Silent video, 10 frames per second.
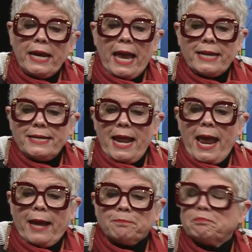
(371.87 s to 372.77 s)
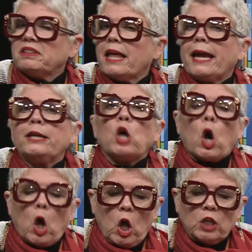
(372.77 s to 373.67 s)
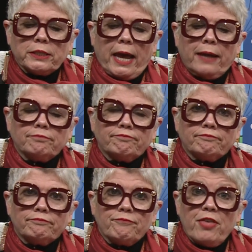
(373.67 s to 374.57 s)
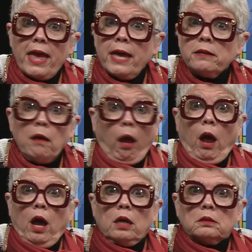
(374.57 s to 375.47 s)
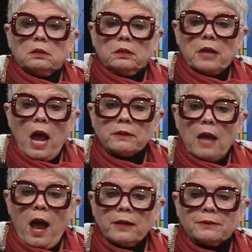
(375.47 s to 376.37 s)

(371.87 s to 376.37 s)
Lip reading: and Nan played all day. Then, knock, knock,